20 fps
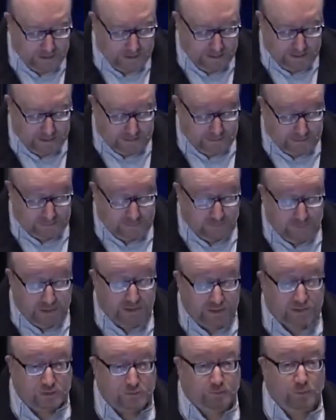And as I
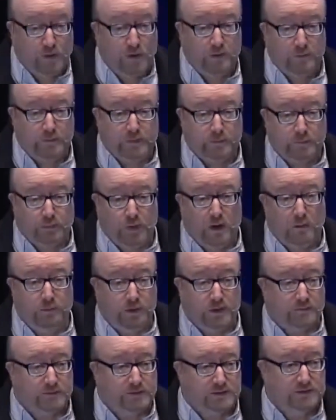mentioned,
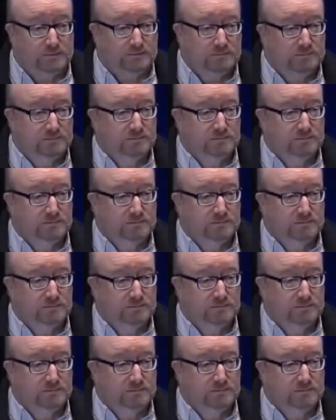problems.